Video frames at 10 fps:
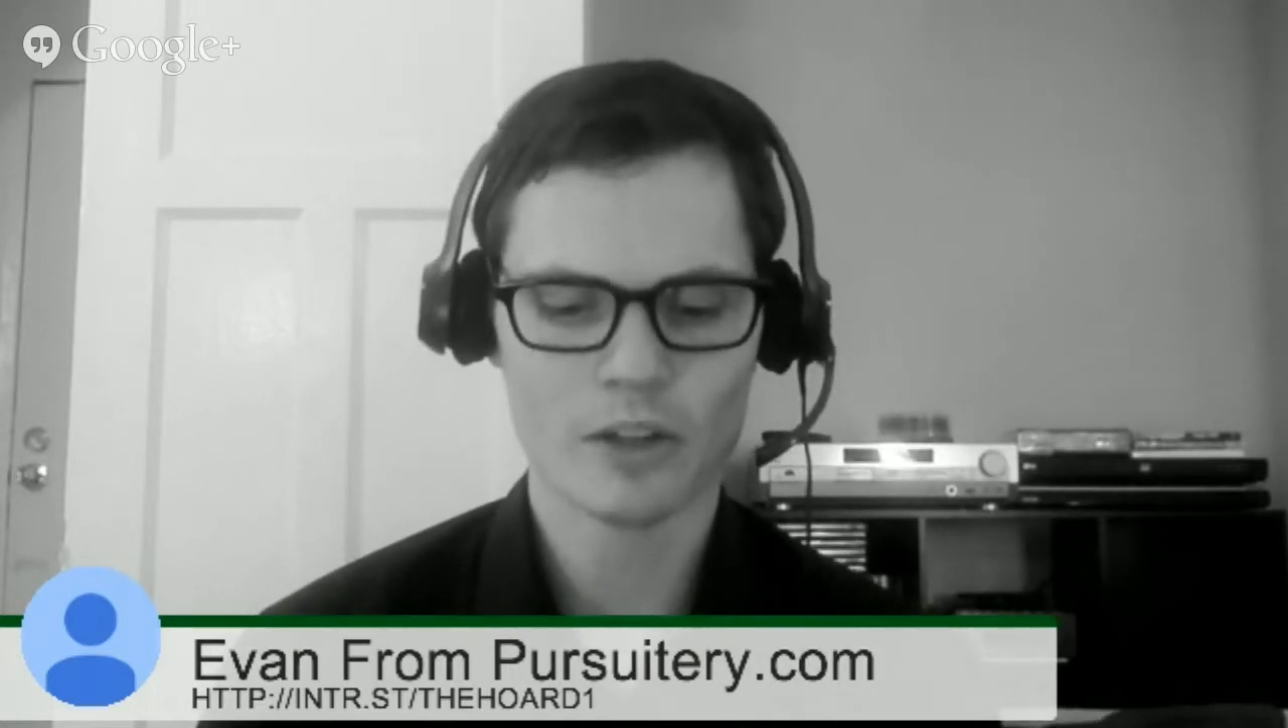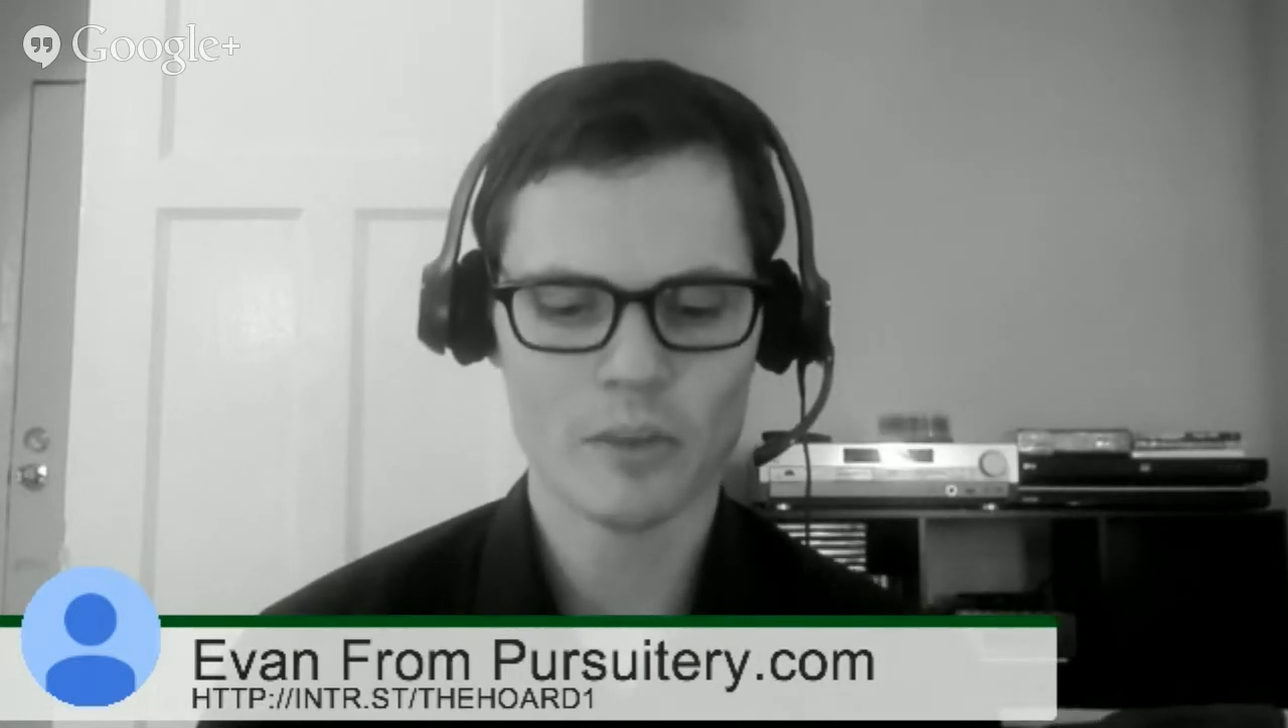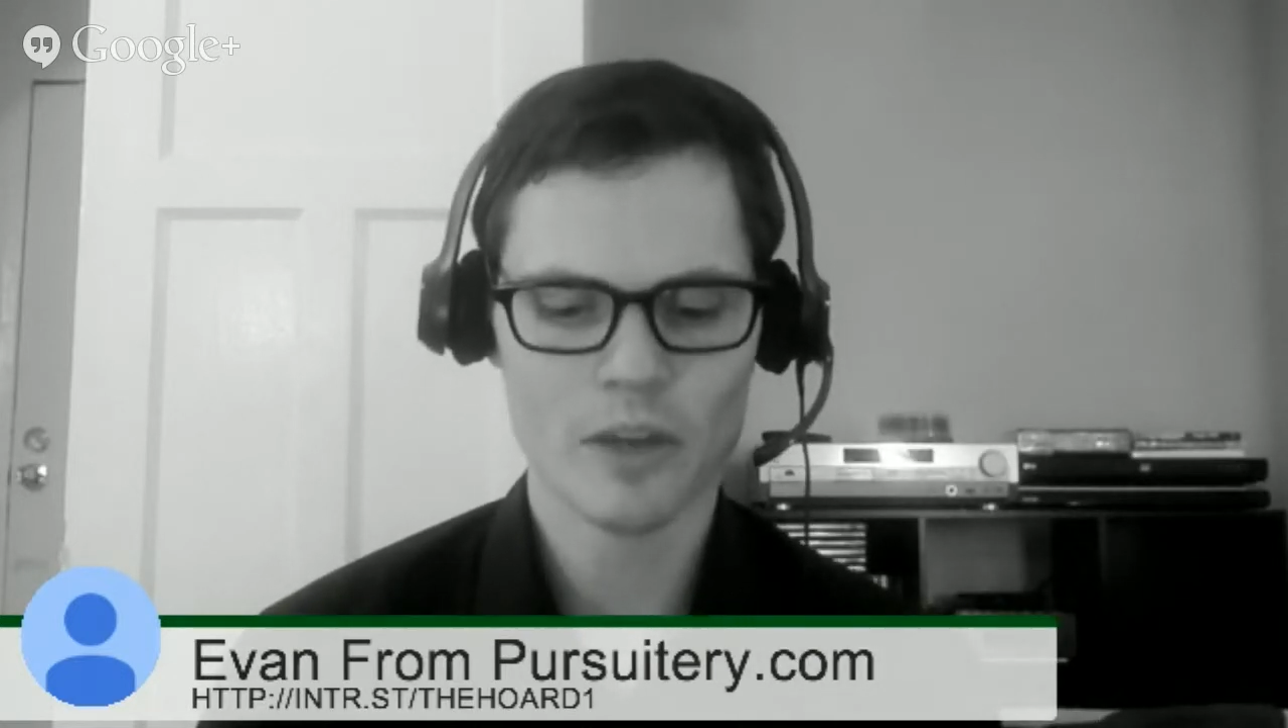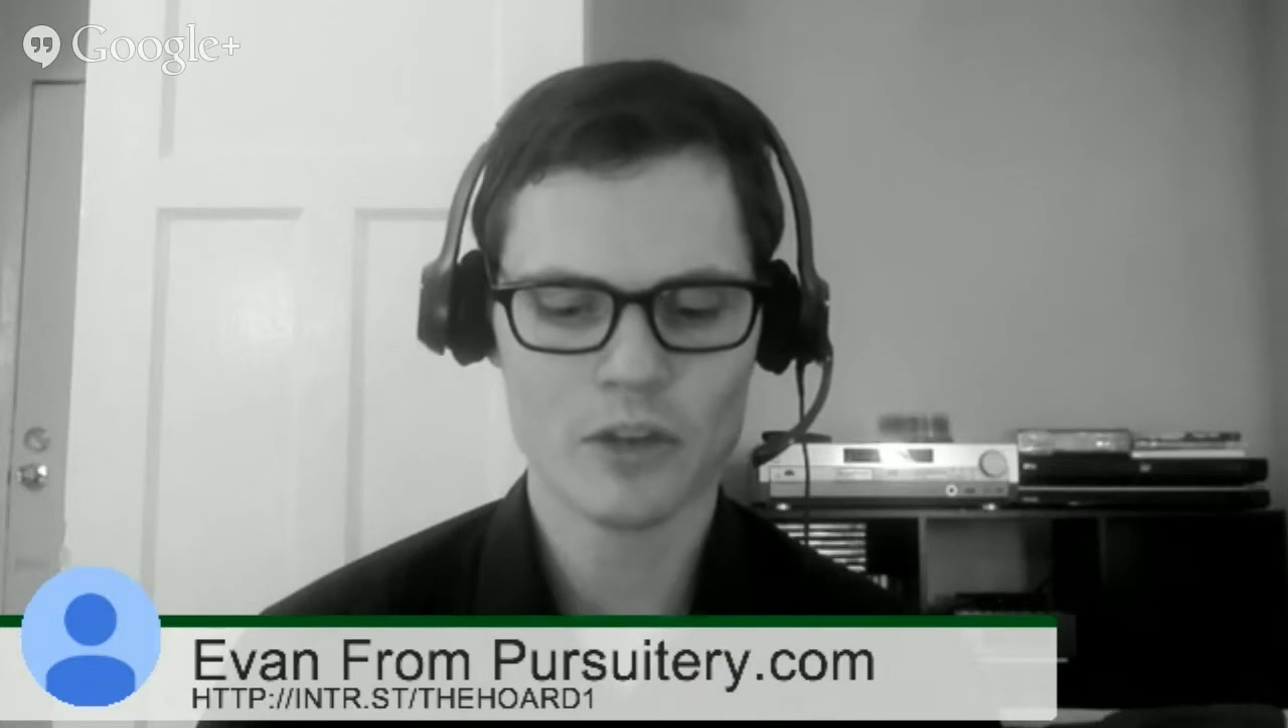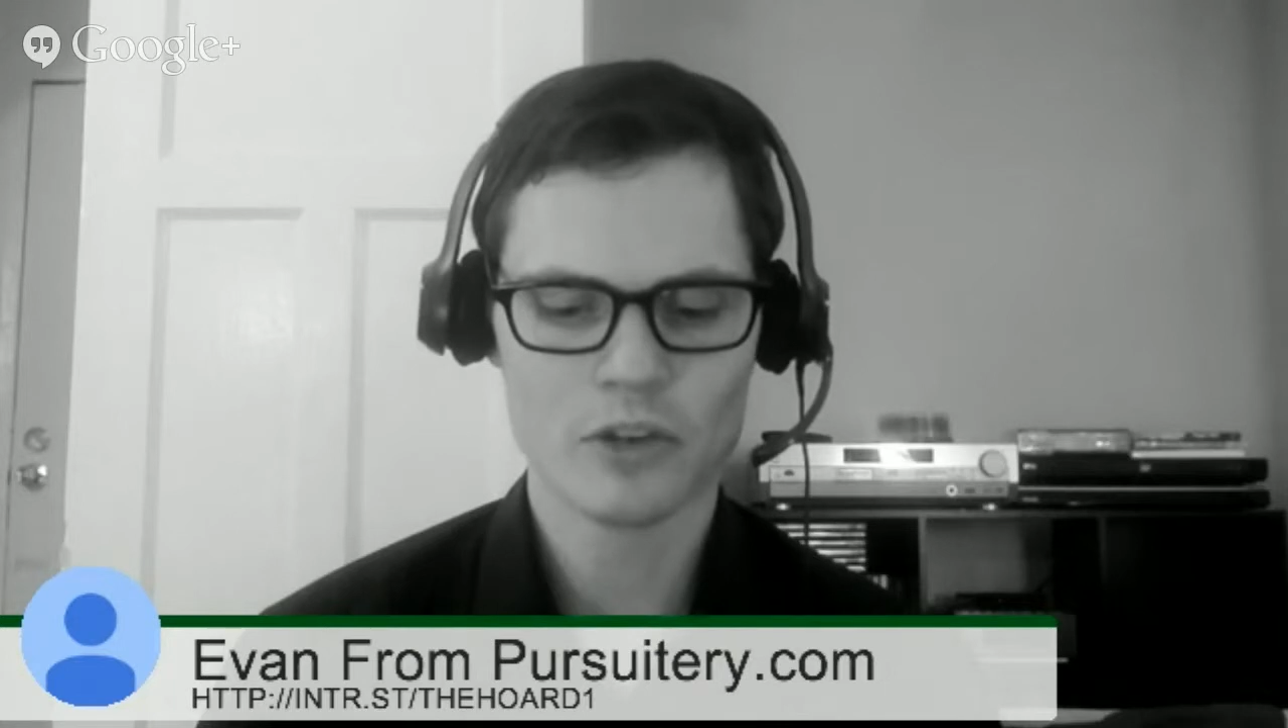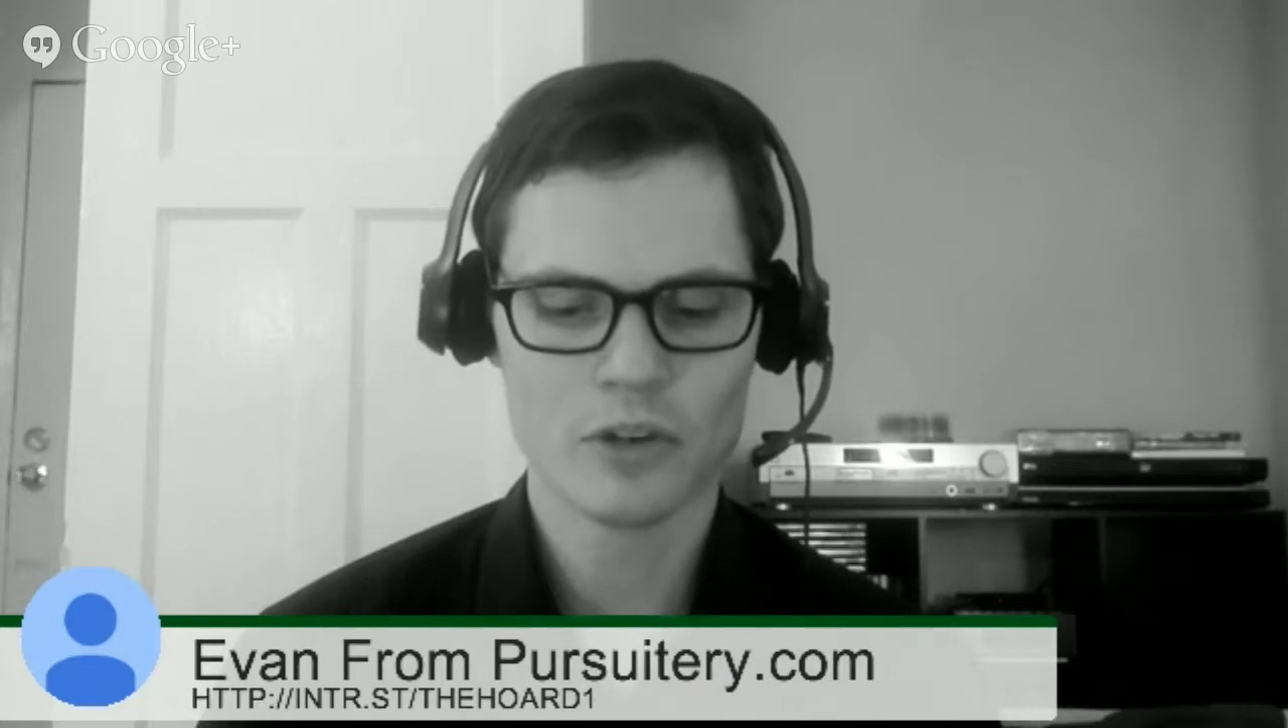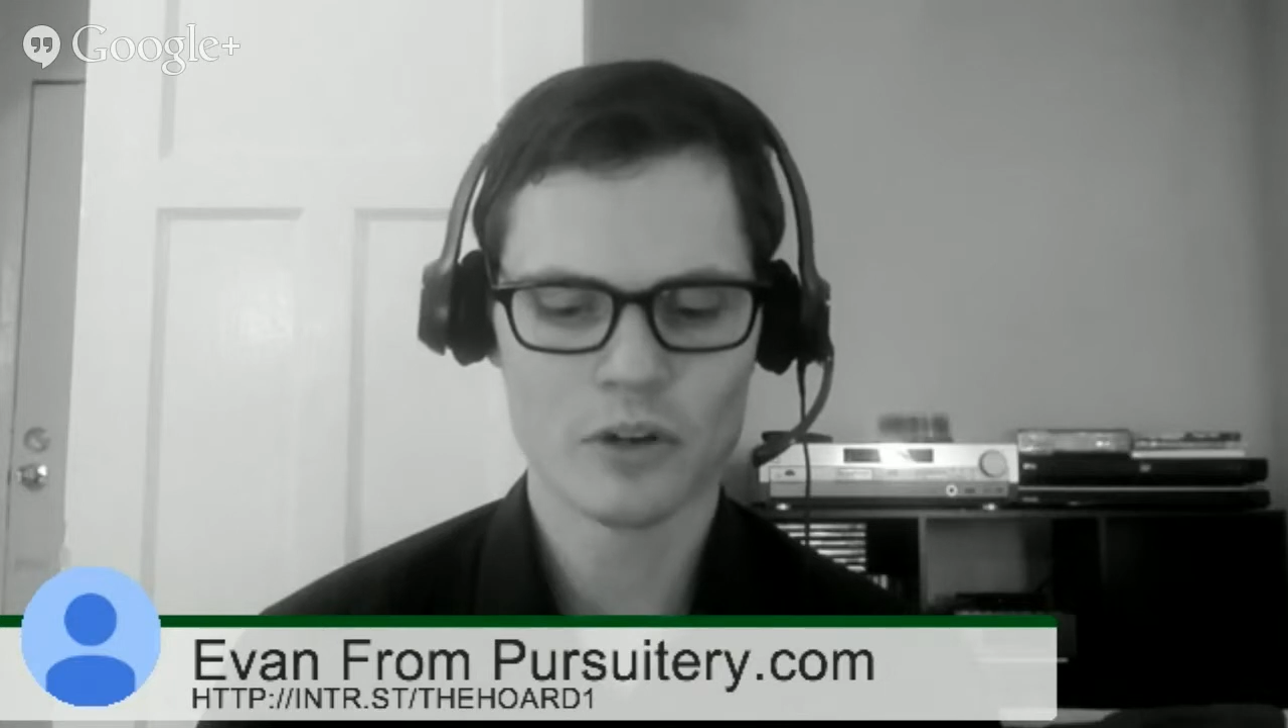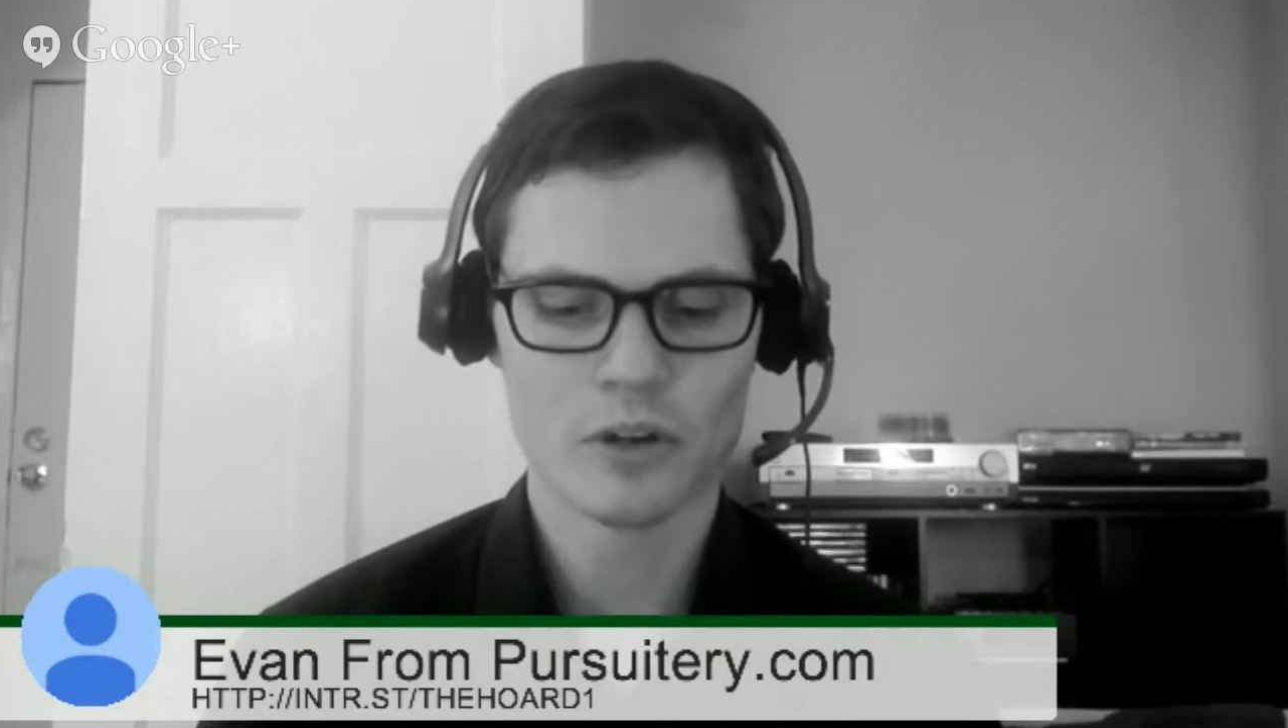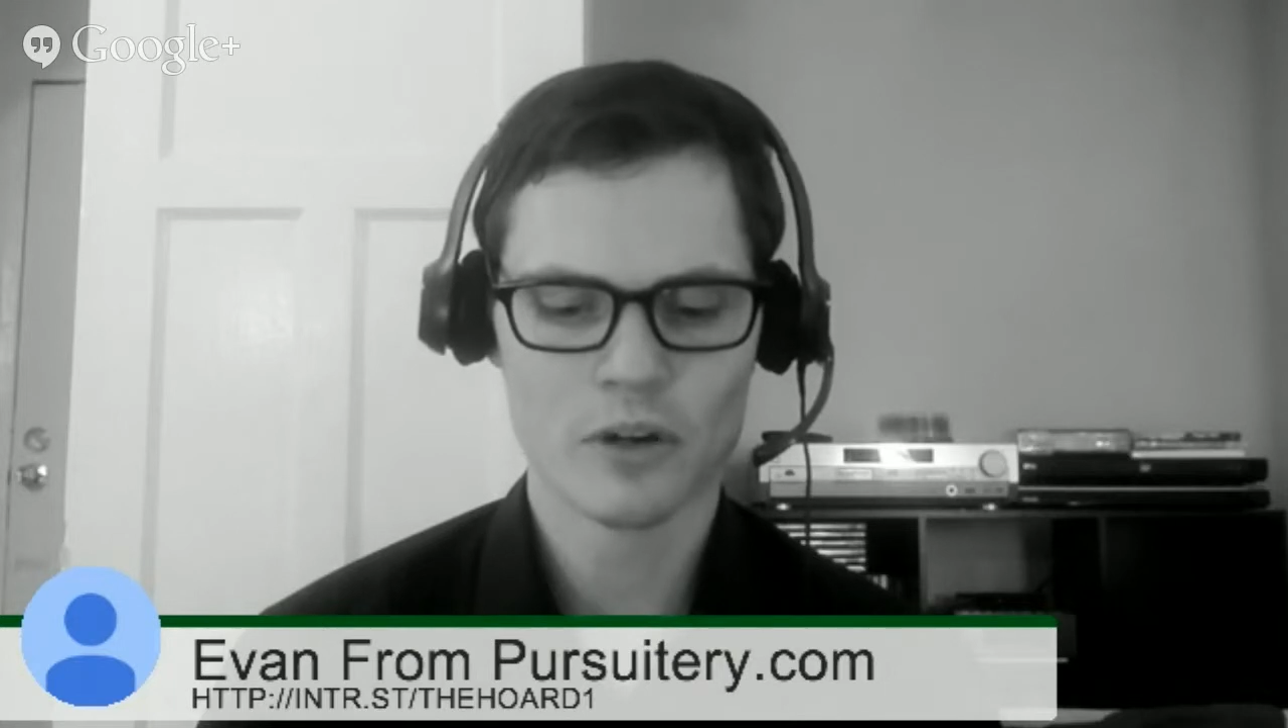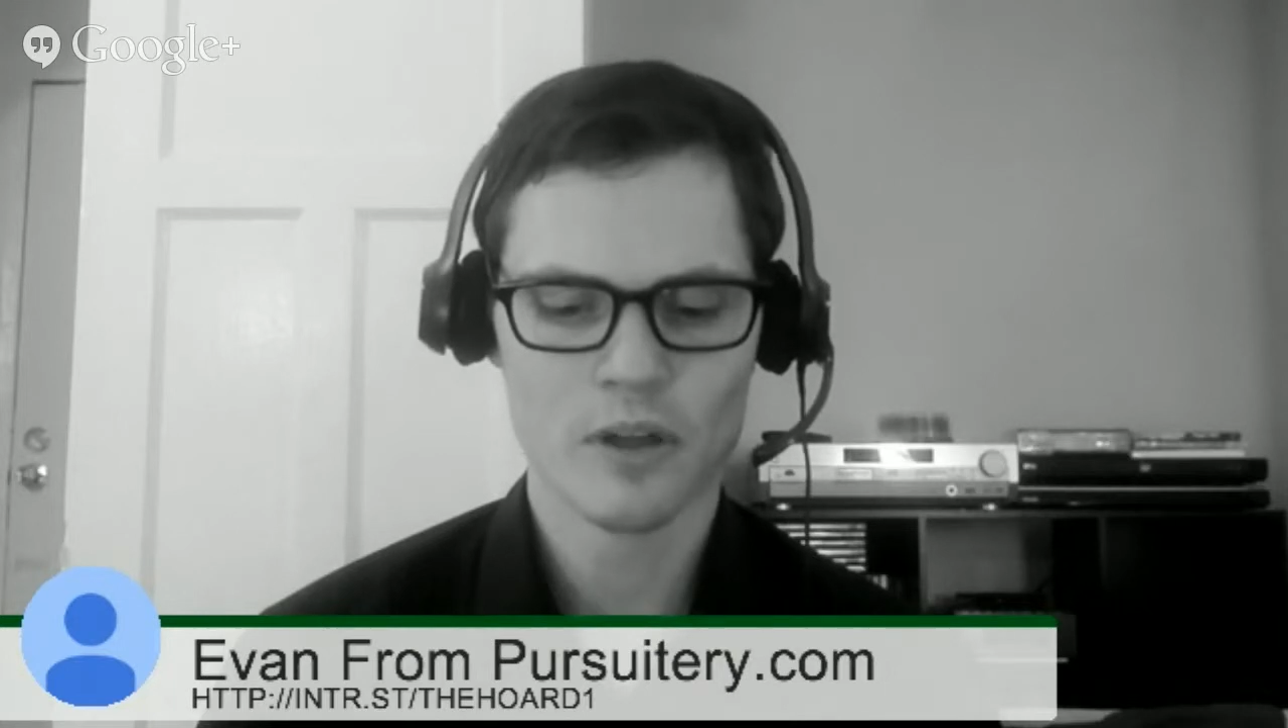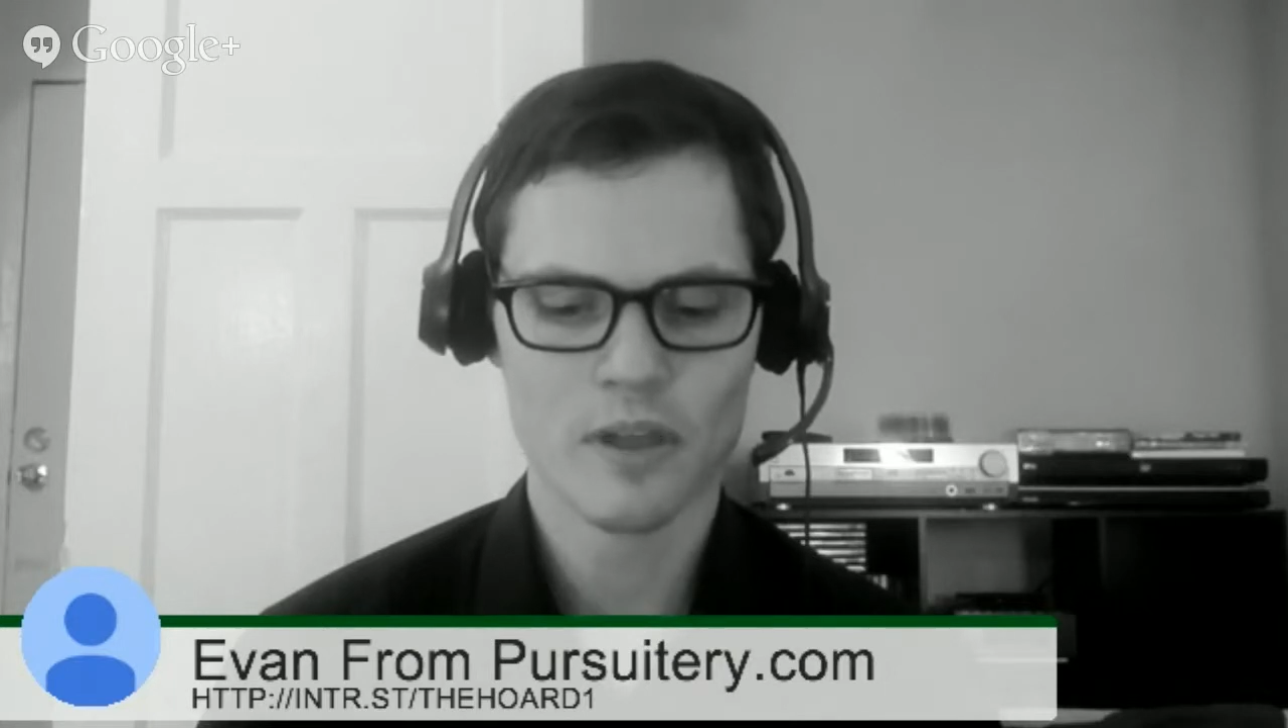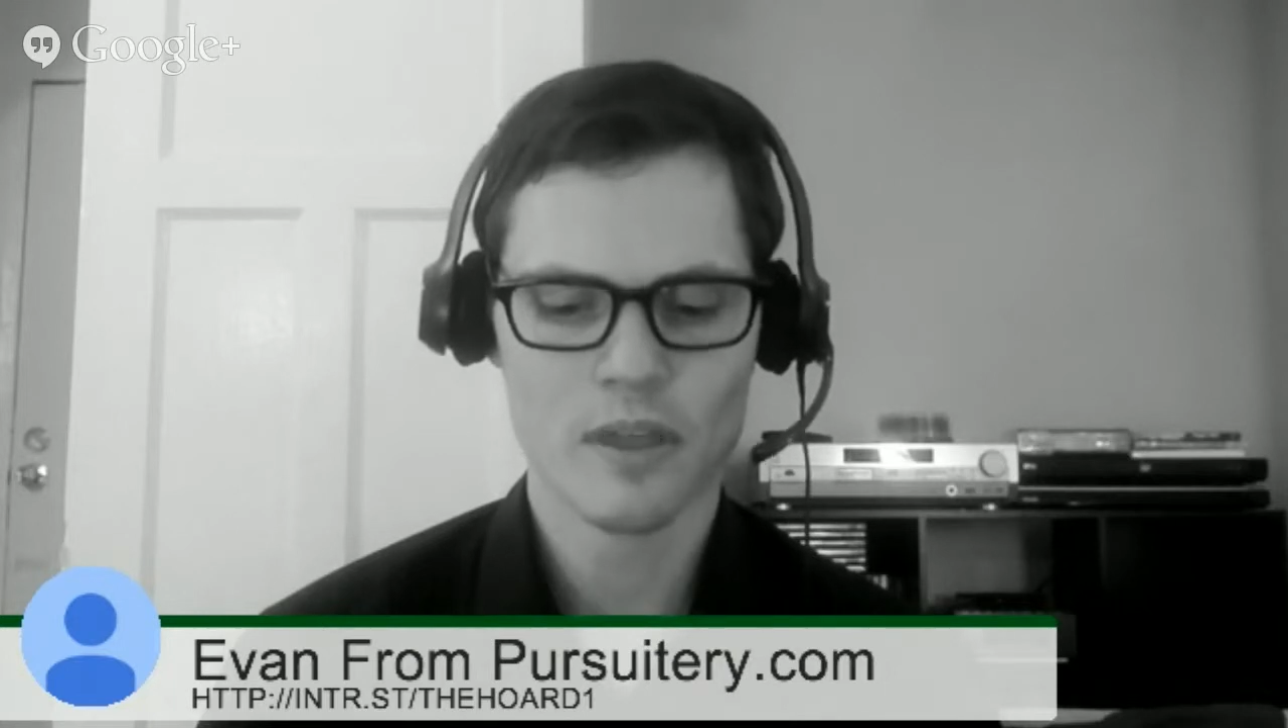to make sure